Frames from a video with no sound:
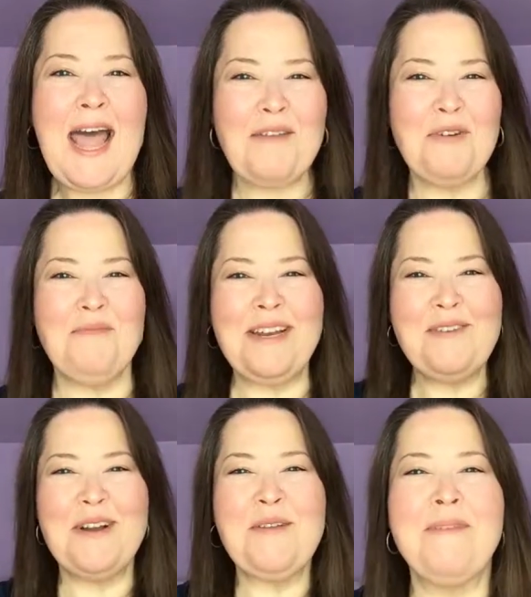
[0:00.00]
Hi
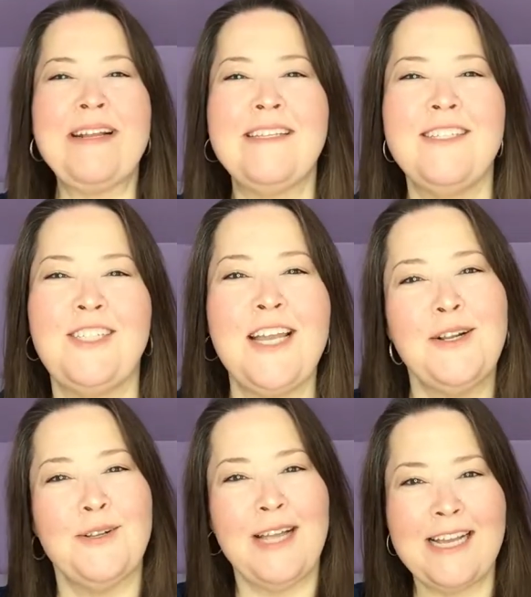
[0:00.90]
everybody, welcome back to the
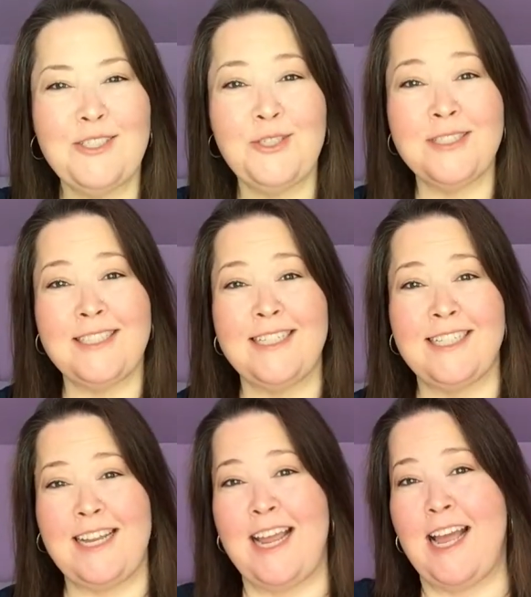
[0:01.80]
channel. As you can see
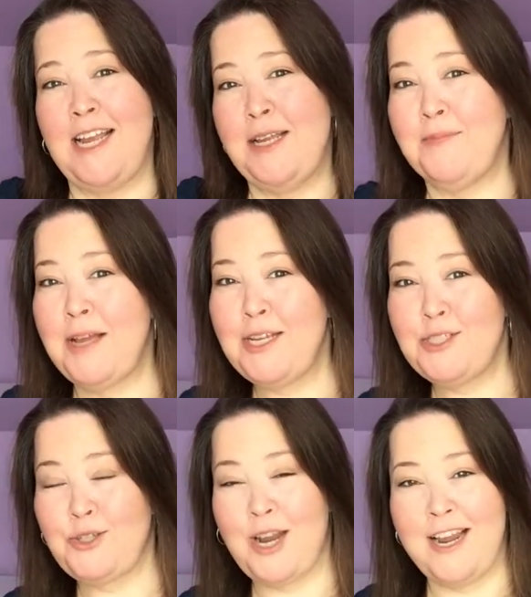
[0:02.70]
today, I am
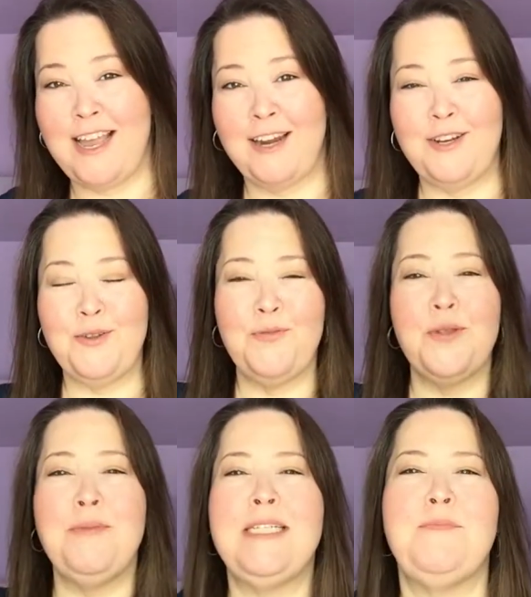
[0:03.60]
trying out a new
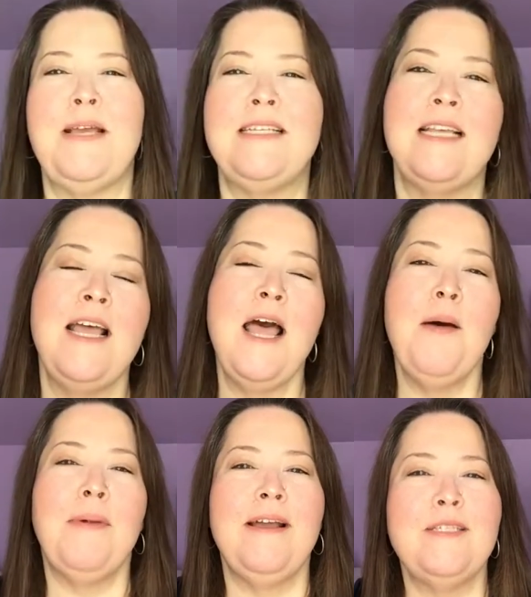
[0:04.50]
filming space.
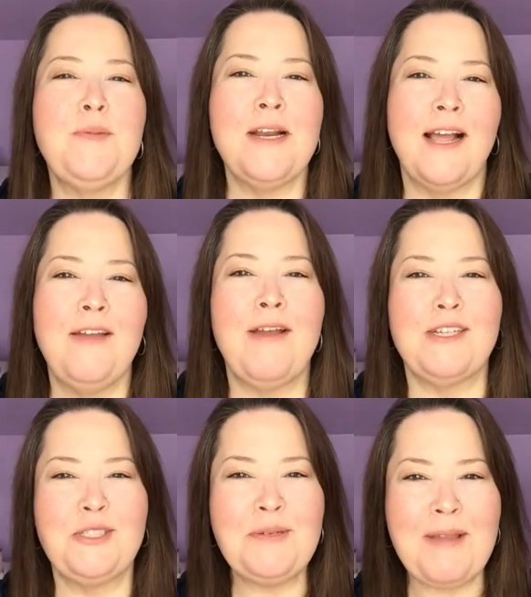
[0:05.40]
My husband and I have
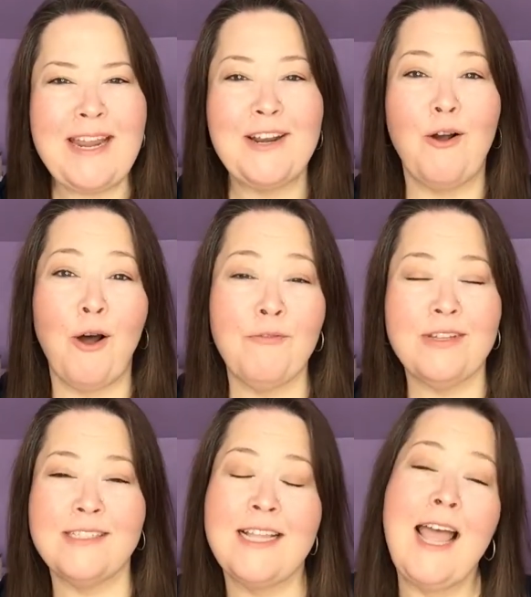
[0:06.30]
actually made an
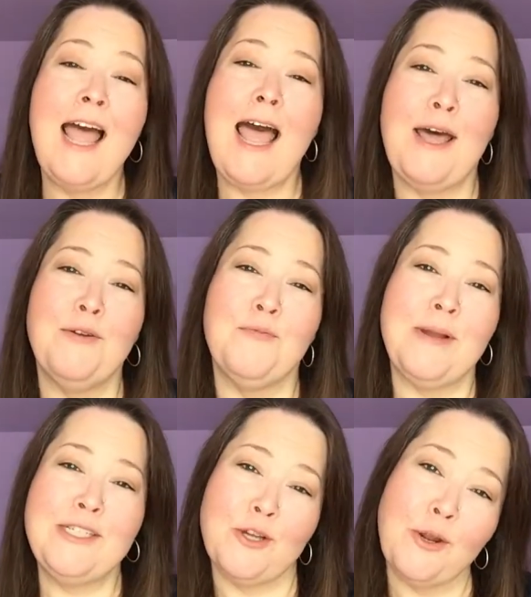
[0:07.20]
office out of
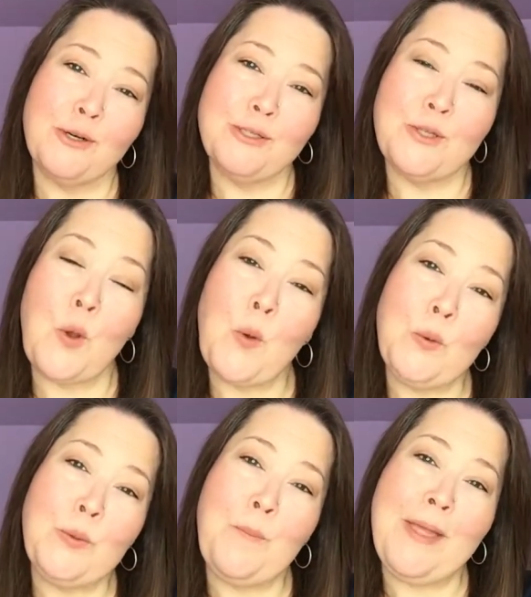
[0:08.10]
my daughter's
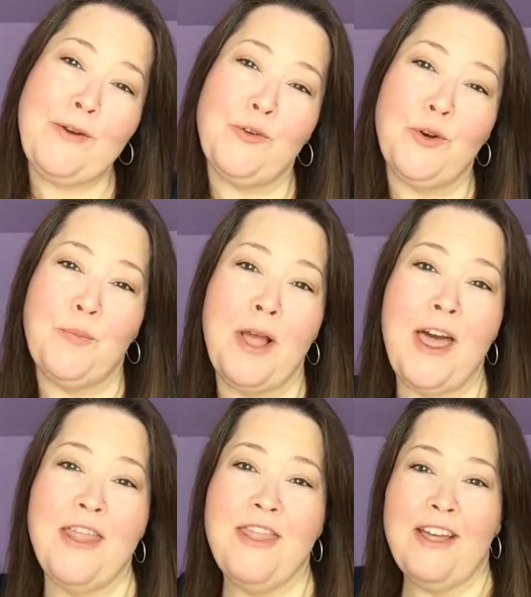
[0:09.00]
old bedroom,
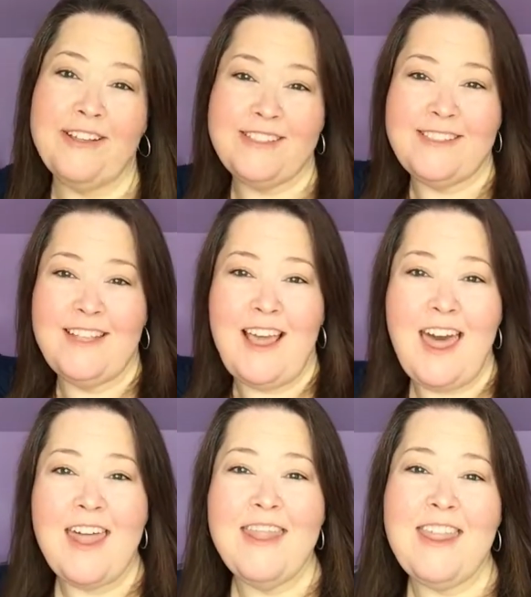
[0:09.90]
thus
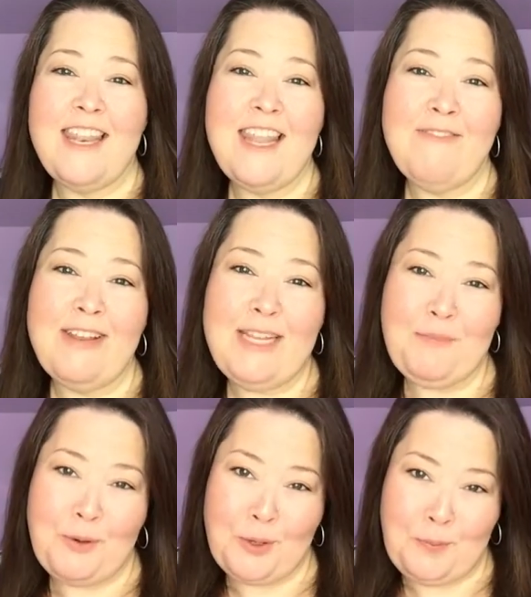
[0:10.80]
the lovely
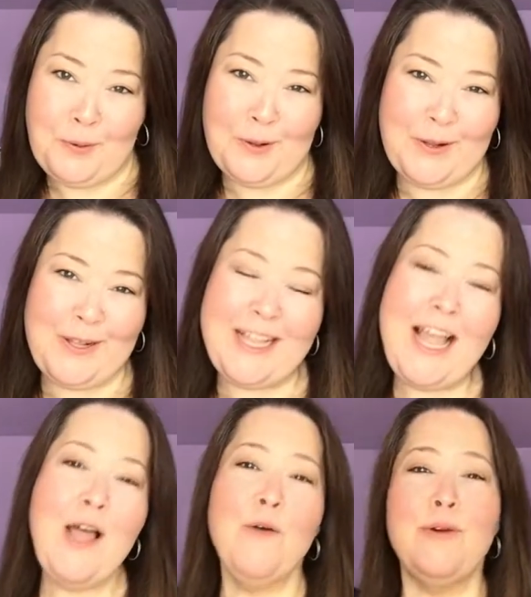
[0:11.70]
purple,
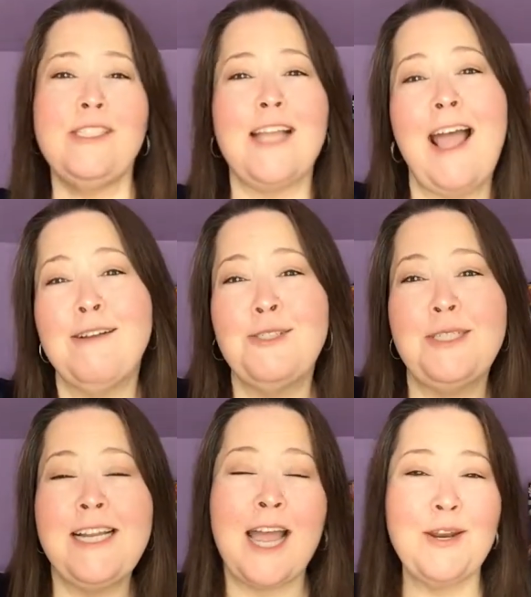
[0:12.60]
which
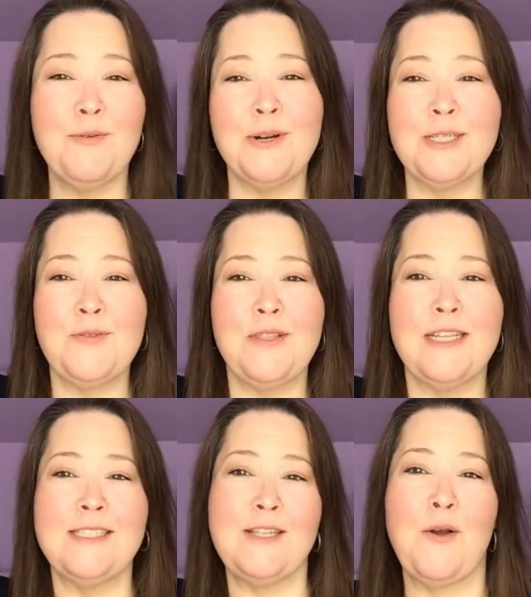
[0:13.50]
actually kind of works for
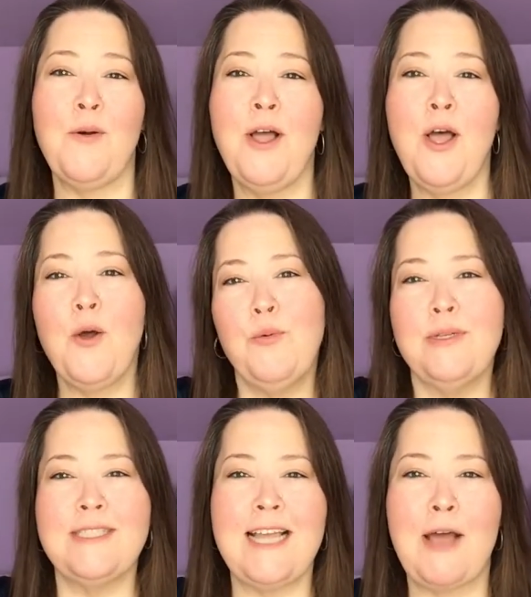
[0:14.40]
this. So
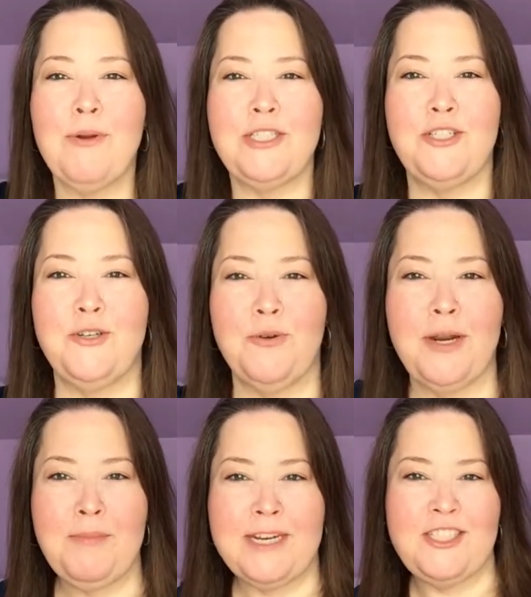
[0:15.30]
we'll see how I do,
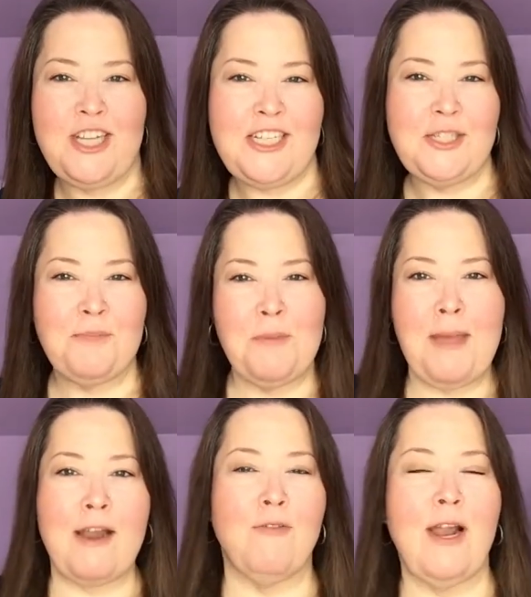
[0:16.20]
and I'm gonna change up the
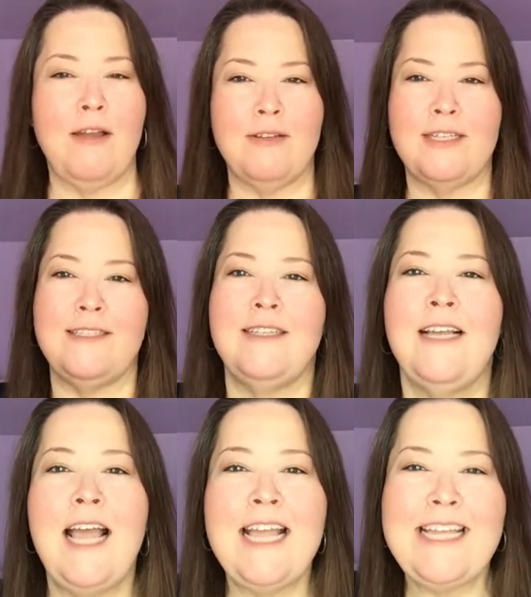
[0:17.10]
background and
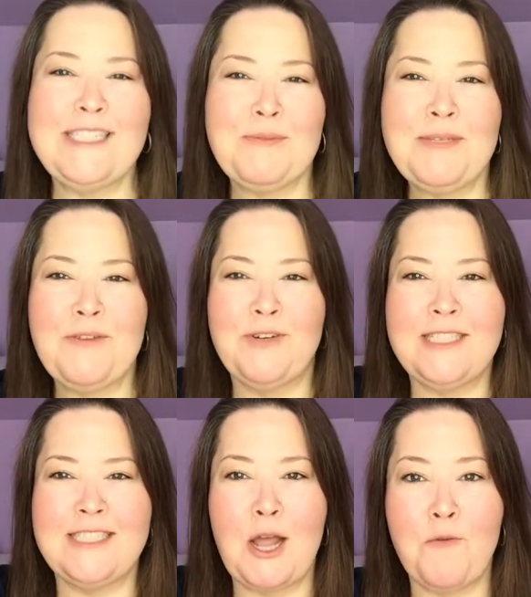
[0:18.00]
get some
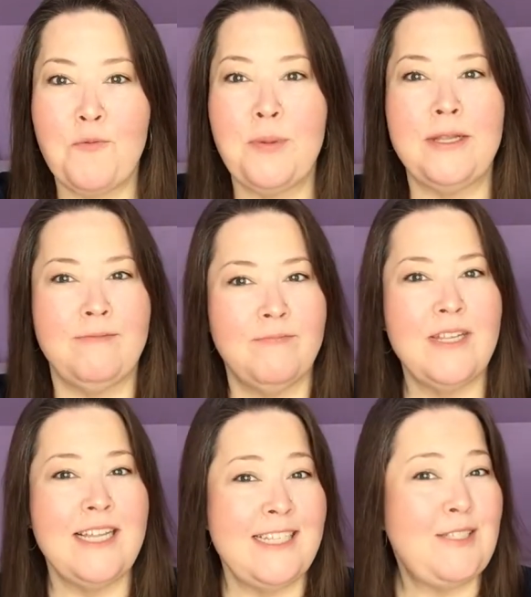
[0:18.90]
different stuff, but
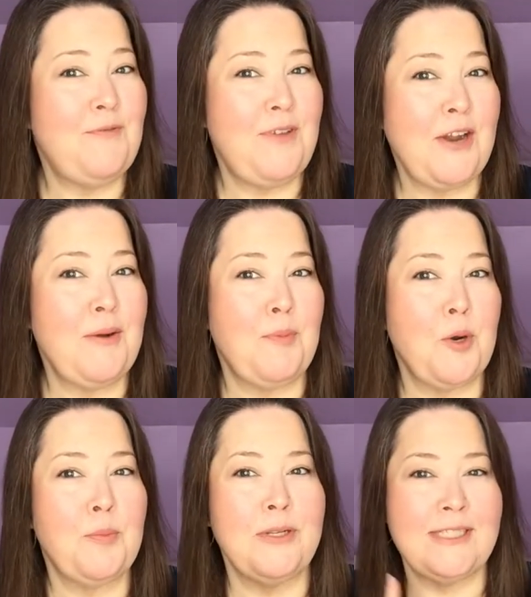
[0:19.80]
it's very
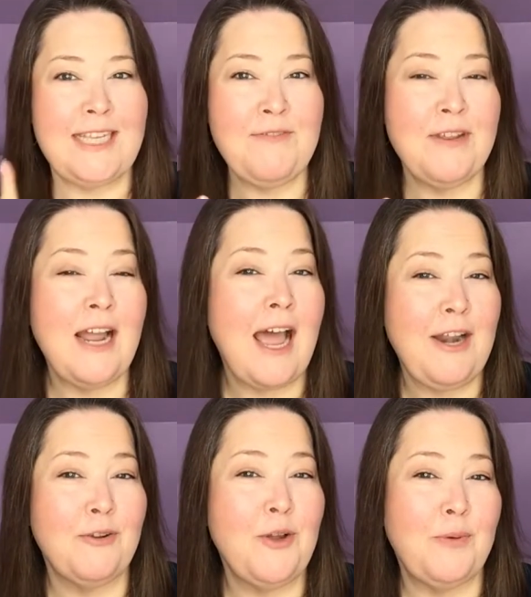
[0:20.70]
purple. It's even, I
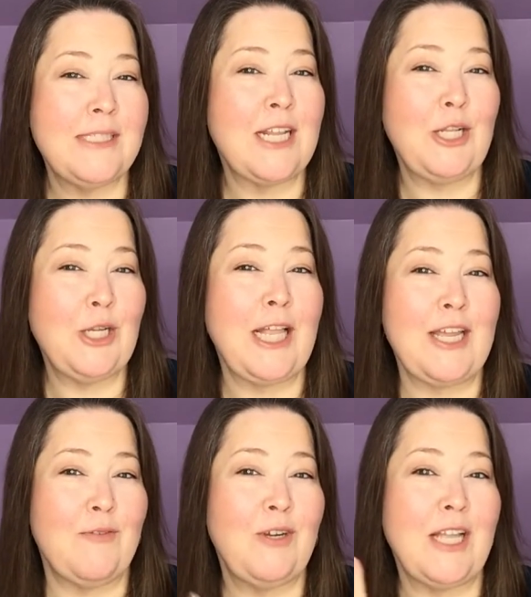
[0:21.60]
don't know what it's gonna look
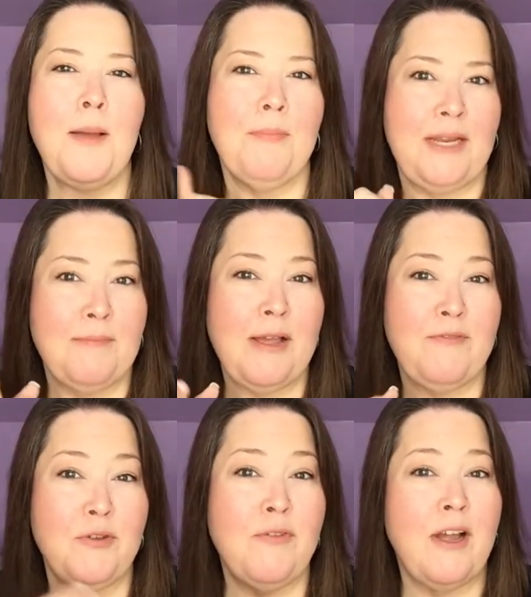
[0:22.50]
like in real life, but in my
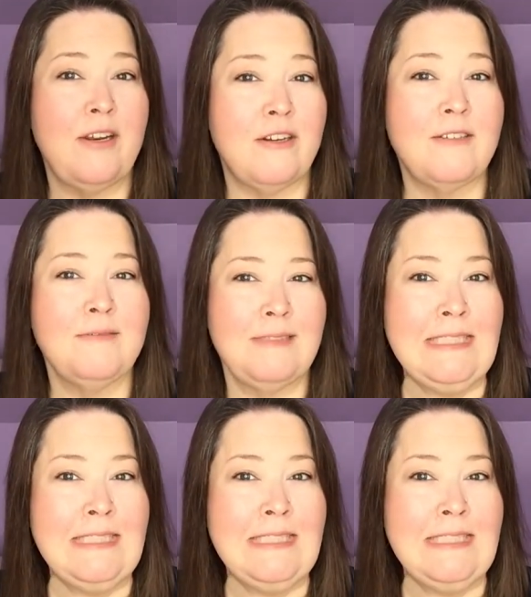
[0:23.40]
viewfinder,